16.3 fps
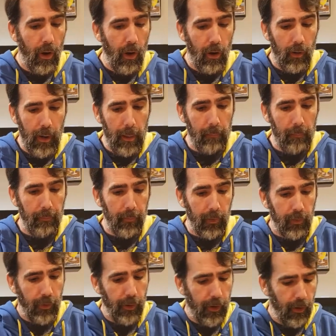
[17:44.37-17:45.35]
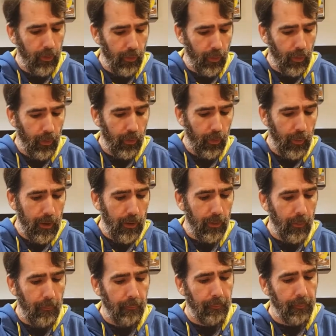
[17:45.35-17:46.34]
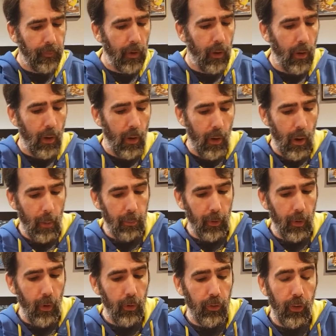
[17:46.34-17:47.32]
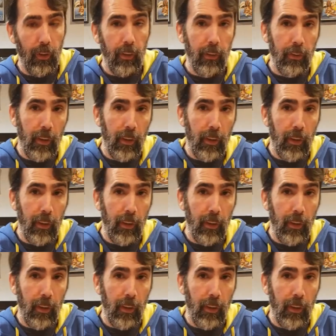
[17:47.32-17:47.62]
All right, let's look at our sorceries. Approach of the